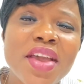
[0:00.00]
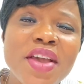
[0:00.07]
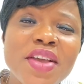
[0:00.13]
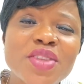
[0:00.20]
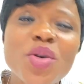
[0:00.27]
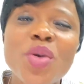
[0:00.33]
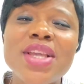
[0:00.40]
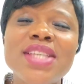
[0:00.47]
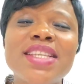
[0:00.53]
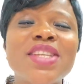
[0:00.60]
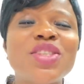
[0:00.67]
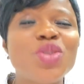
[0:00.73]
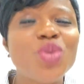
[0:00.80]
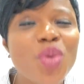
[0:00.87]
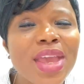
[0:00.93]
So it's a
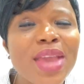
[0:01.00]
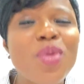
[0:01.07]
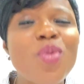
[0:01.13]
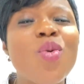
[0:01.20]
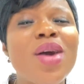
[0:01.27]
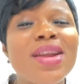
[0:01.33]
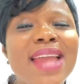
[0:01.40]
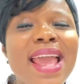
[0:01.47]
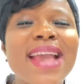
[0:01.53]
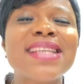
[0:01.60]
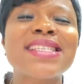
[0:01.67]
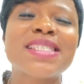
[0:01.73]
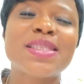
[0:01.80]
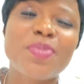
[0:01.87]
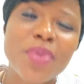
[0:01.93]
two-in-one
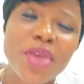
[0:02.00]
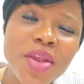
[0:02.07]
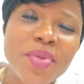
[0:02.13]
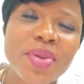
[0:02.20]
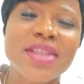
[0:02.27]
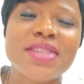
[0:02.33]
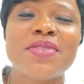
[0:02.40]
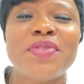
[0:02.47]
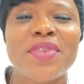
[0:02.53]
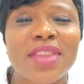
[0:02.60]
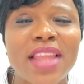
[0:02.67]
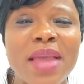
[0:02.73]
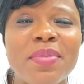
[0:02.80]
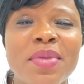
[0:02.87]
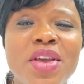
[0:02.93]
experience for
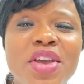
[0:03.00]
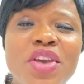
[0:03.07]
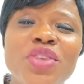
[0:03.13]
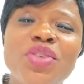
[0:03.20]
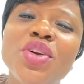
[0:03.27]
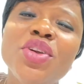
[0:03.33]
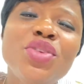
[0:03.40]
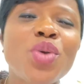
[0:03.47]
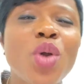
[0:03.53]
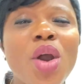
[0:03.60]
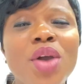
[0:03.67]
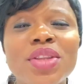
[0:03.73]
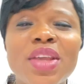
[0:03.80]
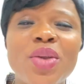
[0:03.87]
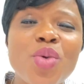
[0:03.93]
them. Don't do
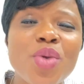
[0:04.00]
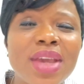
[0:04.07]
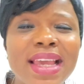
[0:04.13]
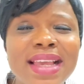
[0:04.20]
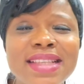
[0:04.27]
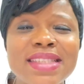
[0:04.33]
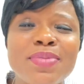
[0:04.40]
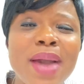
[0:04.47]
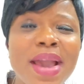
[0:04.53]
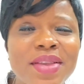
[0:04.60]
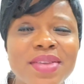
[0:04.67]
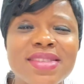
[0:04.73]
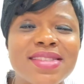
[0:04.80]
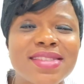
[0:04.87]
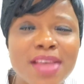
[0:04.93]
all the cookings by
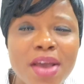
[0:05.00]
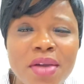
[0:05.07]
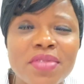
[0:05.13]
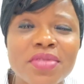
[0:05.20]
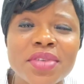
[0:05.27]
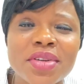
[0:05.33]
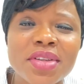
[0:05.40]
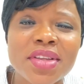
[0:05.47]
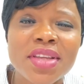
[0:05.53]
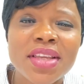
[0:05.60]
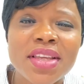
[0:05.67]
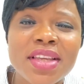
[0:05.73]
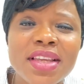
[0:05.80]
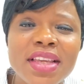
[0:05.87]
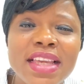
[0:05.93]
yourself.
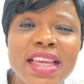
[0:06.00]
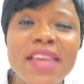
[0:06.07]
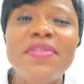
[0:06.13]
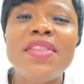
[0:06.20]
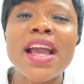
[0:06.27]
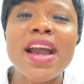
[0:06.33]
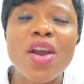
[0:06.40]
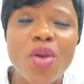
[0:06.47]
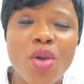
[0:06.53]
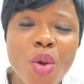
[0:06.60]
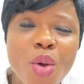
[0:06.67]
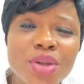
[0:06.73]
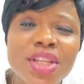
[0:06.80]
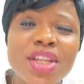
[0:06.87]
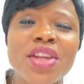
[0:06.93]
If they are
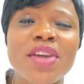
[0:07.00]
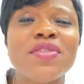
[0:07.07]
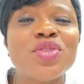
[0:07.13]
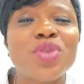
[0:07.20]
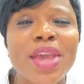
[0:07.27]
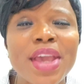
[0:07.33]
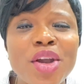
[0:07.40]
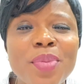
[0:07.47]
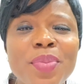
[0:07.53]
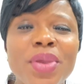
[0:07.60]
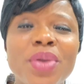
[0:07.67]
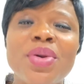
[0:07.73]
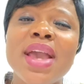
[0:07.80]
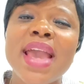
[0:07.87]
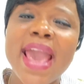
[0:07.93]
old enough to help
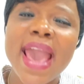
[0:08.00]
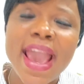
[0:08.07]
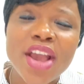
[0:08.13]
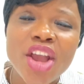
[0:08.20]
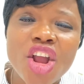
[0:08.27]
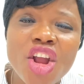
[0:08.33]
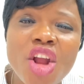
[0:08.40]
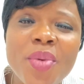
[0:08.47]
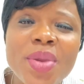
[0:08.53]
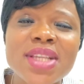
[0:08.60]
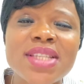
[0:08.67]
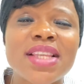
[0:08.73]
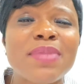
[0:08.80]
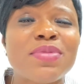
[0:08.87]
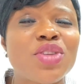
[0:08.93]
you,
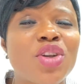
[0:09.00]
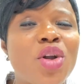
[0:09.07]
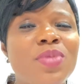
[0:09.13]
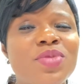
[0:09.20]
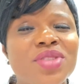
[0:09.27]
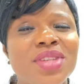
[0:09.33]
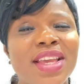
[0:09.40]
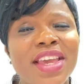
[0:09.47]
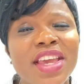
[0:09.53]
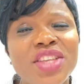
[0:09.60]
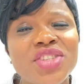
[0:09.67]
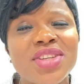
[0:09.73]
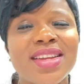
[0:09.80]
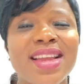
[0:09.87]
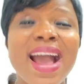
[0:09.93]
encourage them to come to the
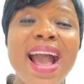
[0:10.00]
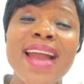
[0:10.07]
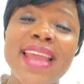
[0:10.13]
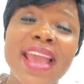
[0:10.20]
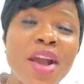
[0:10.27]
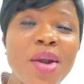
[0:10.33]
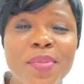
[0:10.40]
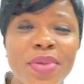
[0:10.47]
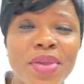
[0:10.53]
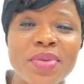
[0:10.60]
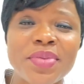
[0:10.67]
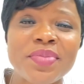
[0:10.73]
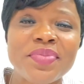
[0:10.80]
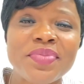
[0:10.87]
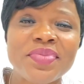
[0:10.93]
kitchen and help you.
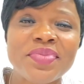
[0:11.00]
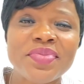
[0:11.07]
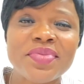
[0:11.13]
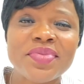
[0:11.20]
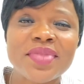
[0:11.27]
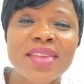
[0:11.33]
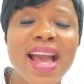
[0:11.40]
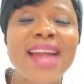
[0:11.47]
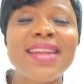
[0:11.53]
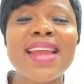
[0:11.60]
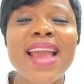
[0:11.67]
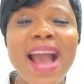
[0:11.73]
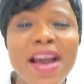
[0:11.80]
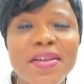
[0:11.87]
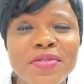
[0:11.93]
And they
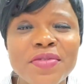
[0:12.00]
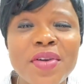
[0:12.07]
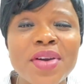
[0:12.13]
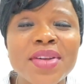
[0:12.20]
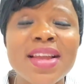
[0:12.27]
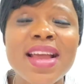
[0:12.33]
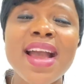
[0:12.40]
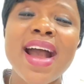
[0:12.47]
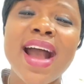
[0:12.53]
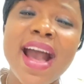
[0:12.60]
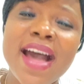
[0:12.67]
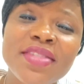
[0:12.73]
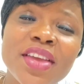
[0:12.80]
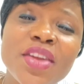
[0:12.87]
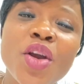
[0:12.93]
have fun
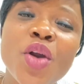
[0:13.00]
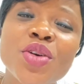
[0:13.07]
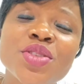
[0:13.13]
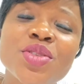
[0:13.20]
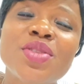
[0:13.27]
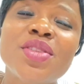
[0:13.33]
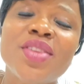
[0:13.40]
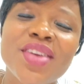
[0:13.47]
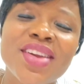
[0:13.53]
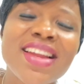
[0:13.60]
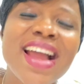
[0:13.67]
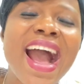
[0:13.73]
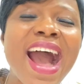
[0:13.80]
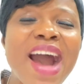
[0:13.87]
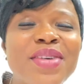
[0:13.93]
and then also learn
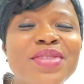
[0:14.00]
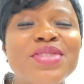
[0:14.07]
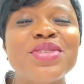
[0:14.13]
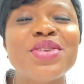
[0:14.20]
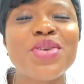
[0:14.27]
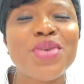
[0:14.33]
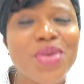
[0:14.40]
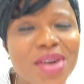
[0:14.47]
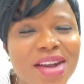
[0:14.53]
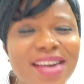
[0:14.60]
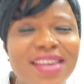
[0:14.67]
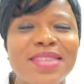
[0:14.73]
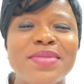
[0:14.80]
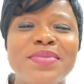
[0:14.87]
how to cook.